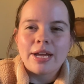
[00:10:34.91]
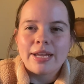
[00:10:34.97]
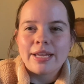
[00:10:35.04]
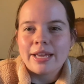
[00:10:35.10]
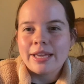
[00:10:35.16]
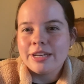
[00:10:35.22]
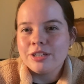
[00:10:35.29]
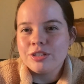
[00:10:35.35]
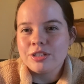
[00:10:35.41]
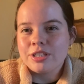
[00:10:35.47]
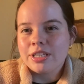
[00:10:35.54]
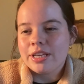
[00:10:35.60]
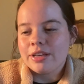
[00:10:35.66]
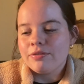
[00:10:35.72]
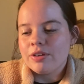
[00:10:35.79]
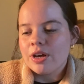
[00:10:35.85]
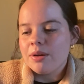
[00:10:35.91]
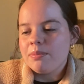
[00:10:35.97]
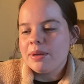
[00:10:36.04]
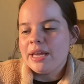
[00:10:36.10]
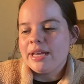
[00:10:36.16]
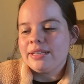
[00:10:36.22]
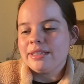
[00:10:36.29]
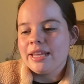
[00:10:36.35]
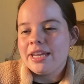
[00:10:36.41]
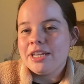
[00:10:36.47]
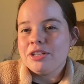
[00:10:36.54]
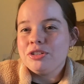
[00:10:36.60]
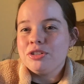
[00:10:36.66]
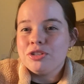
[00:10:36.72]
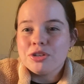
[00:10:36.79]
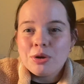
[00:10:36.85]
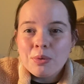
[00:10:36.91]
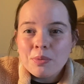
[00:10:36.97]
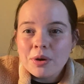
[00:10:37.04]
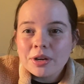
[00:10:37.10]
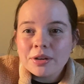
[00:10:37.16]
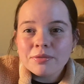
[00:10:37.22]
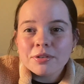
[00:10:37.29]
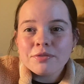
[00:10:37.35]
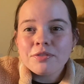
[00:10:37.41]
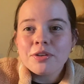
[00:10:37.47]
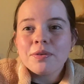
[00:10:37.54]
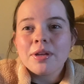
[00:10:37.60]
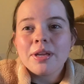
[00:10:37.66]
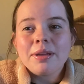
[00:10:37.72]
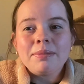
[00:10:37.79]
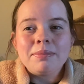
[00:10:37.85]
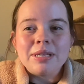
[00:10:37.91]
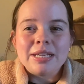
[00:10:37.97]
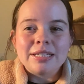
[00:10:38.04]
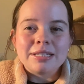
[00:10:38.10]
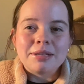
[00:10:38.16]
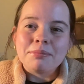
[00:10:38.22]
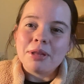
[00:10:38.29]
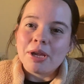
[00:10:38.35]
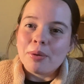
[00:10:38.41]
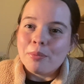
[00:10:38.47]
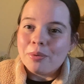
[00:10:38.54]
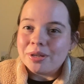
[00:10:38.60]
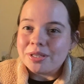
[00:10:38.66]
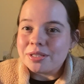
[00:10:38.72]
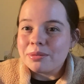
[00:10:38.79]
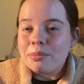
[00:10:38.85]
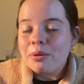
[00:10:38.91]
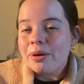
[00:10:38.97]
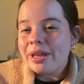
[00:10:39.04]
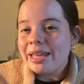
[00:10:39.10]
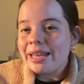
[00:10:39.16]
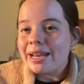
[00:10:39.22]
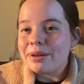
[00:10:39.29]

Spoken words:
I kind of just give up and like don't want to review it because I'm like, what's the point?